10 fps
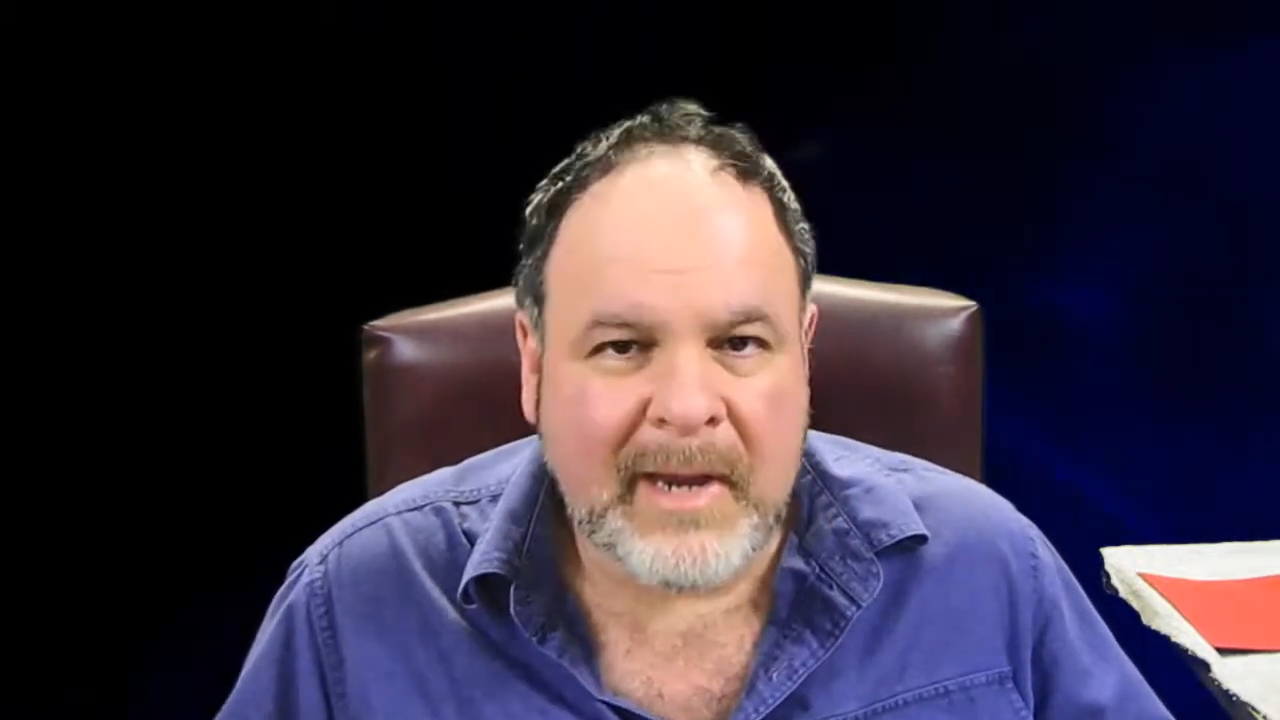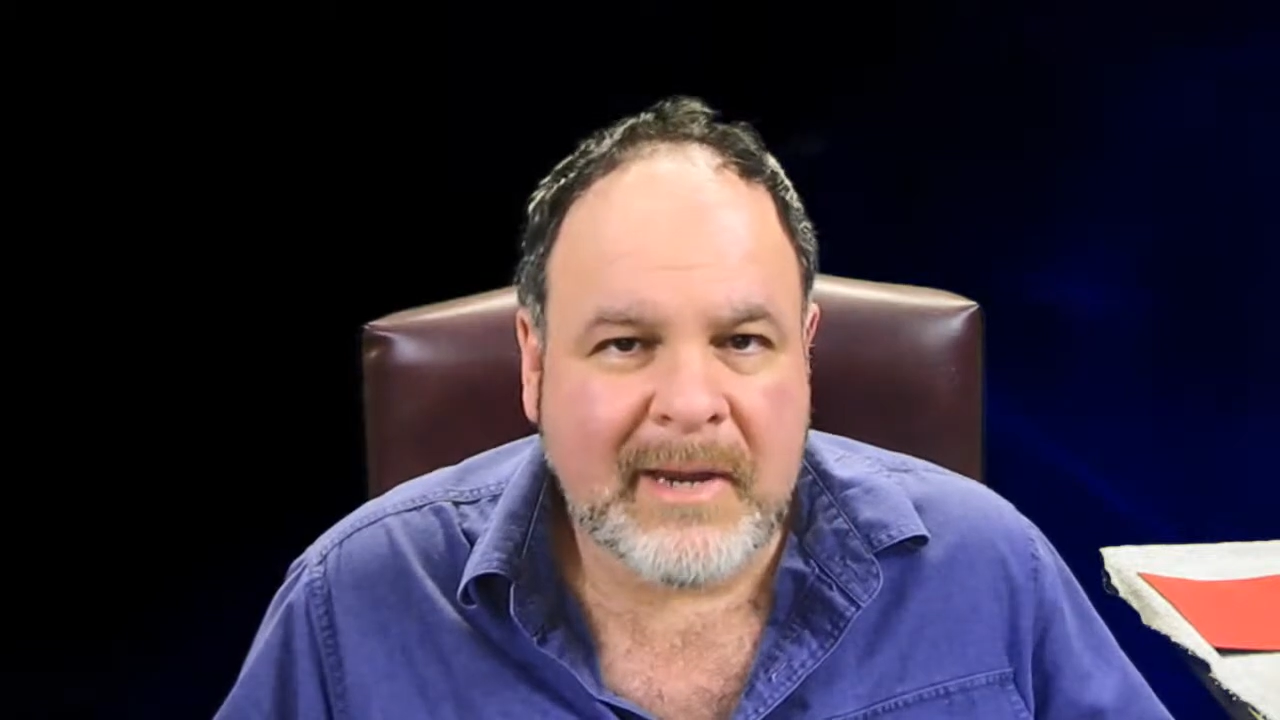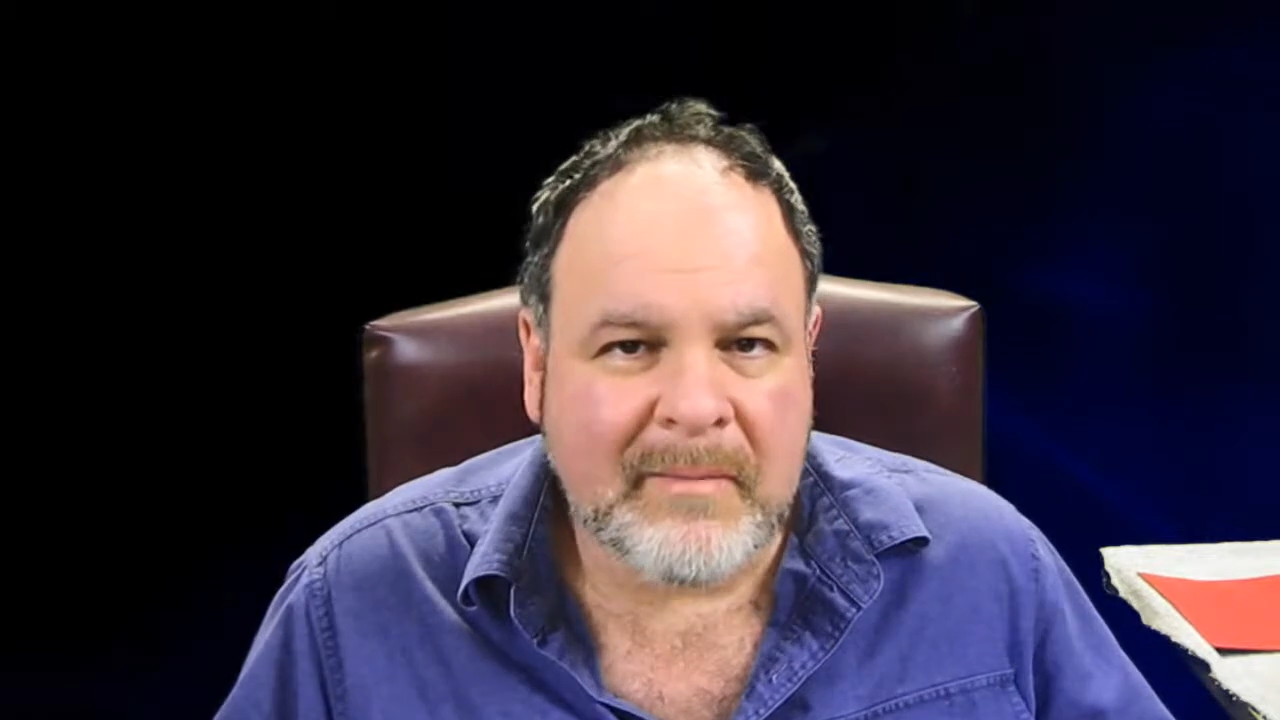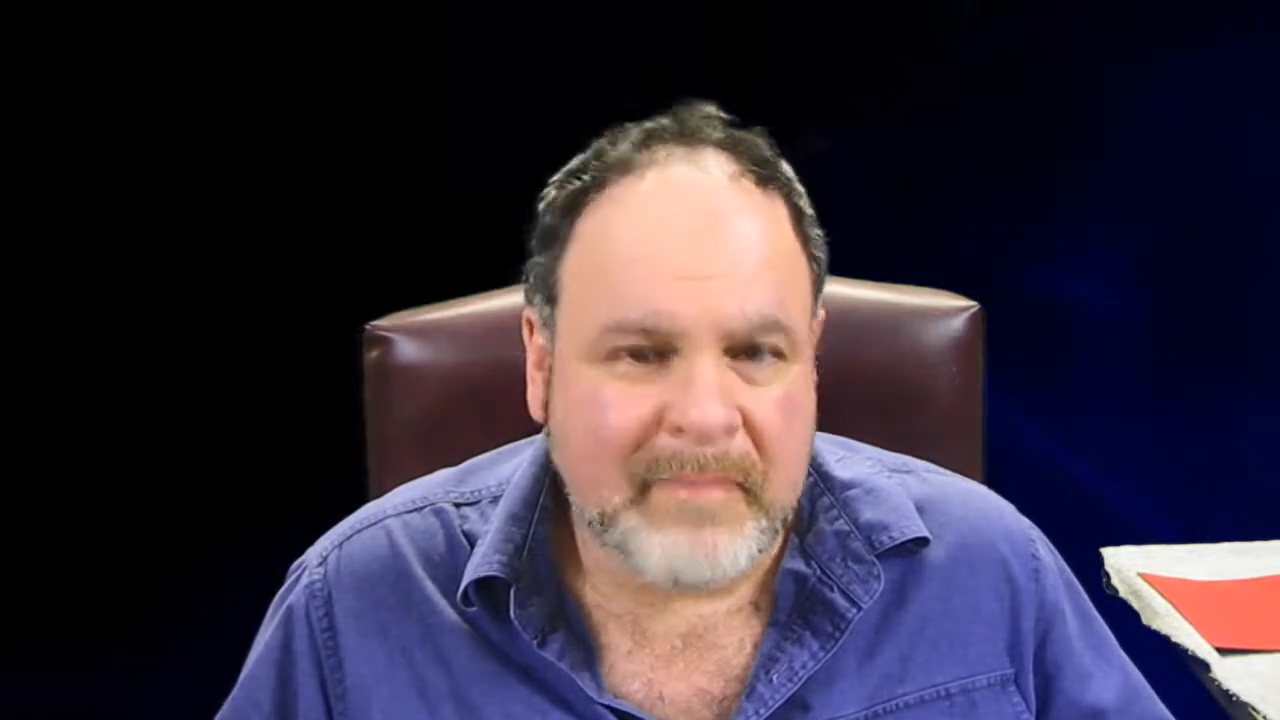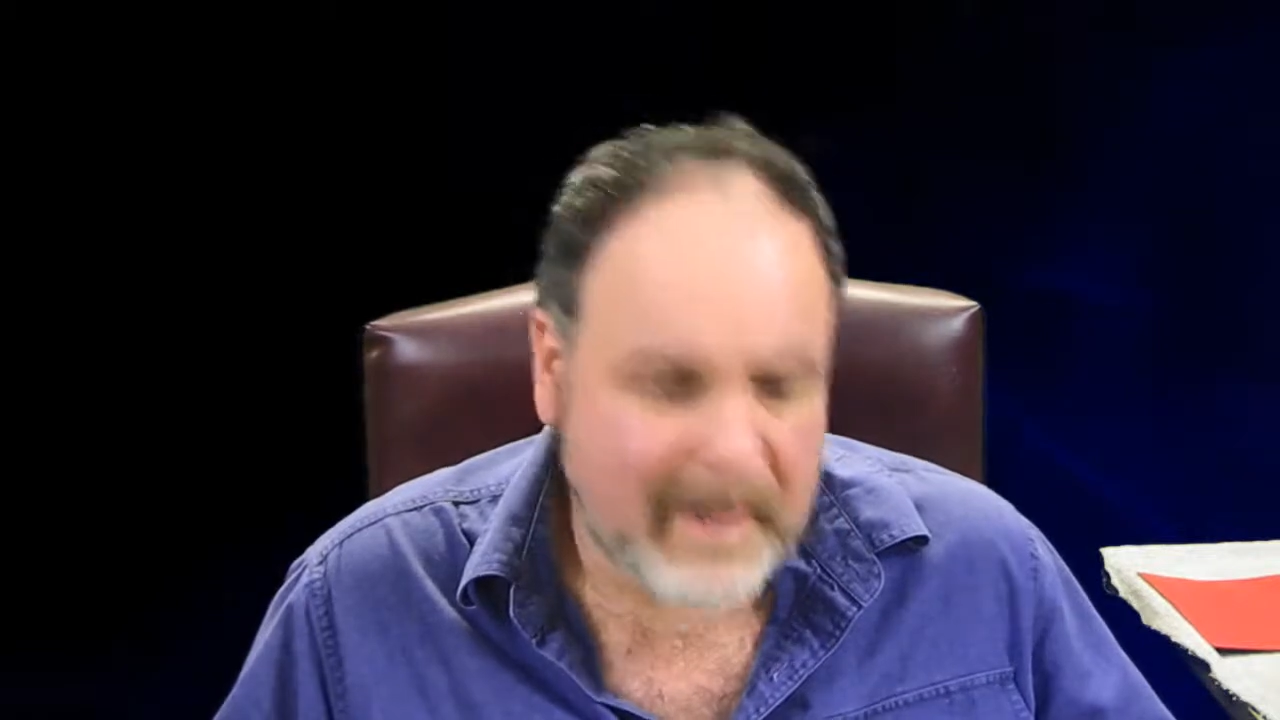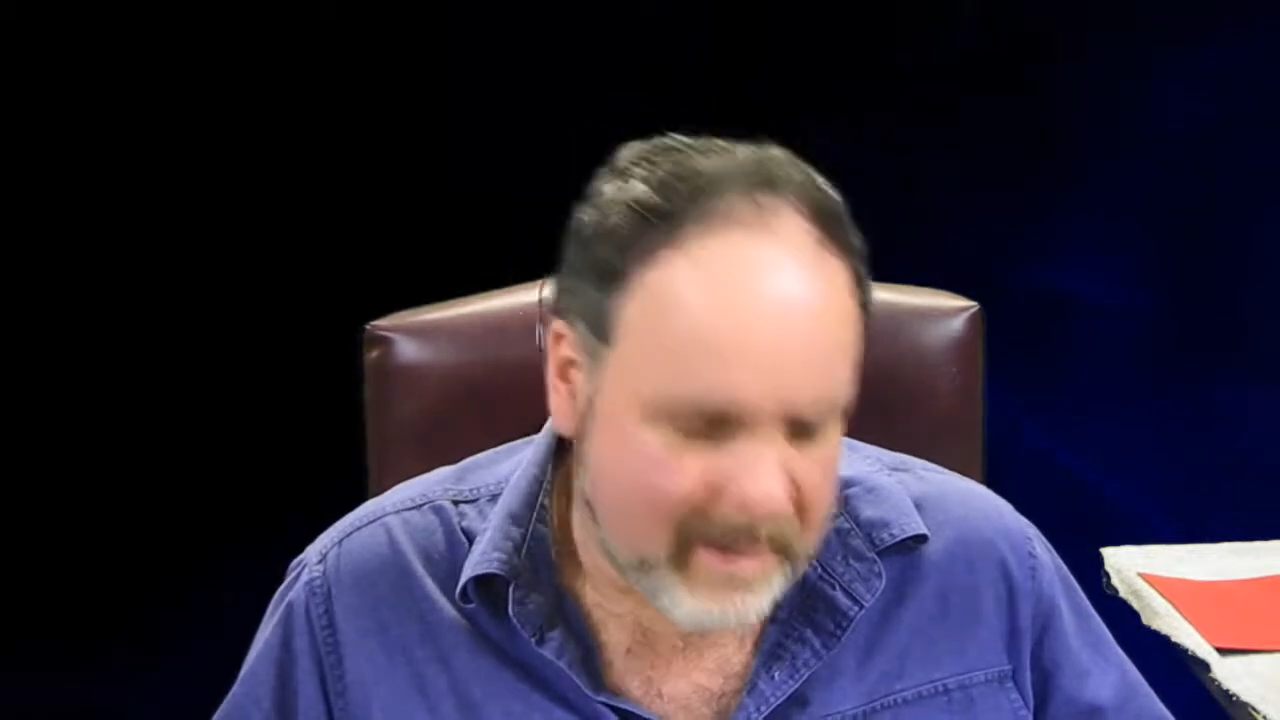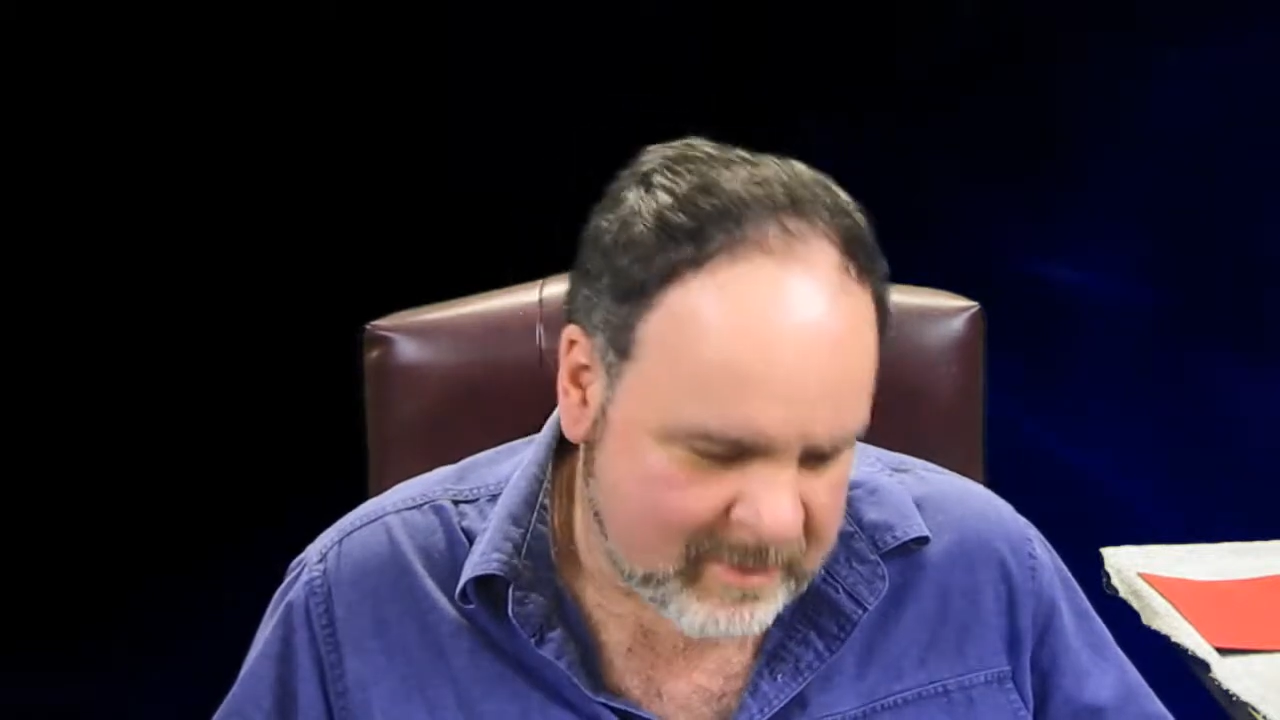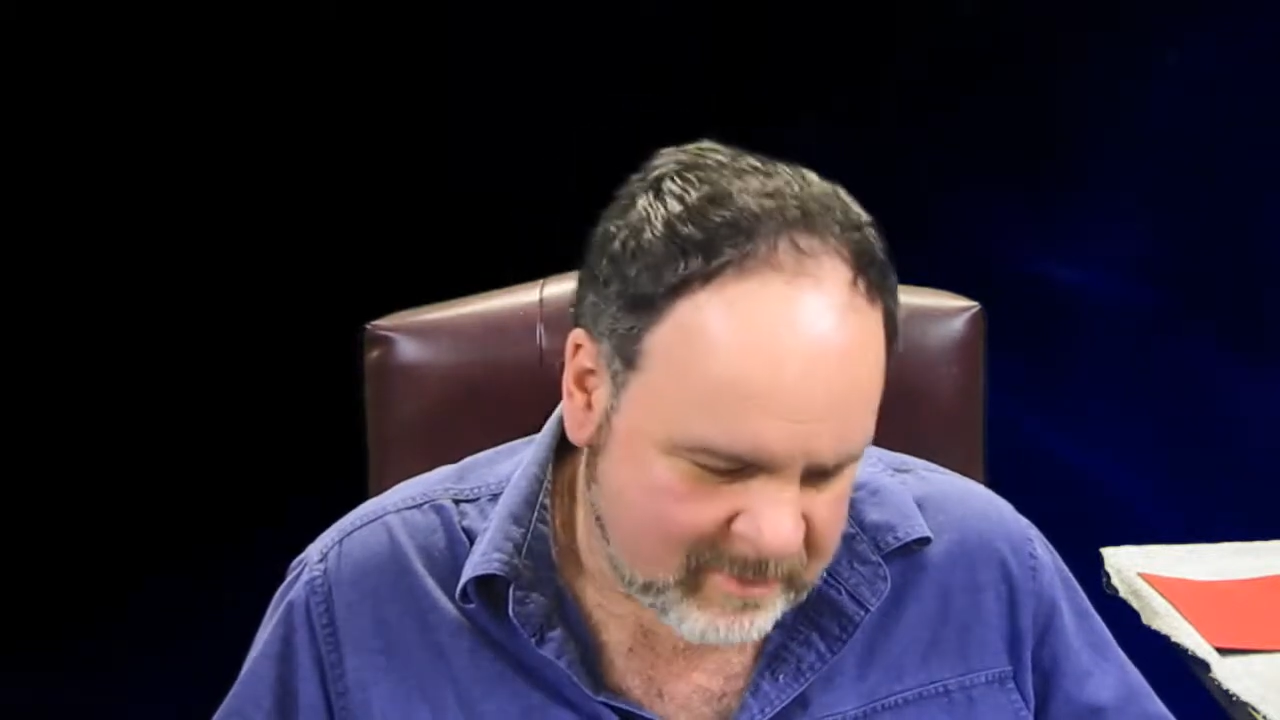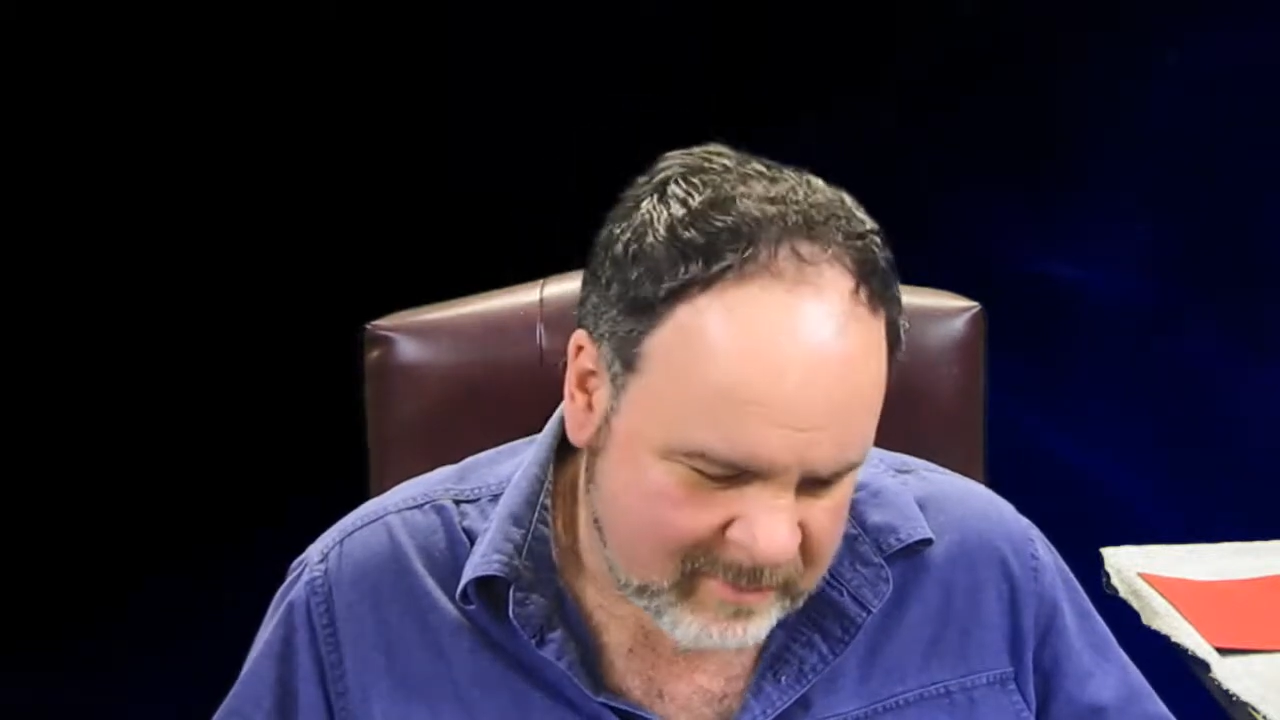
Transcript: AM band.